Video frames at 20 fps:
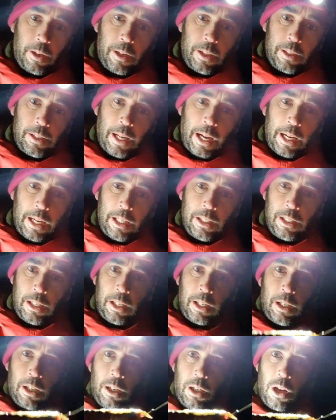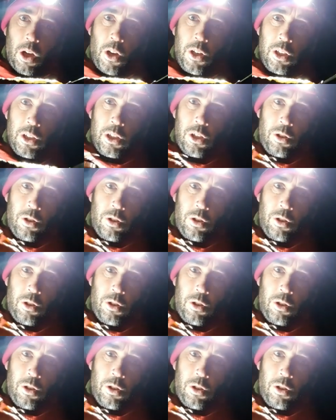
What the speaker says: It's that easy, nice and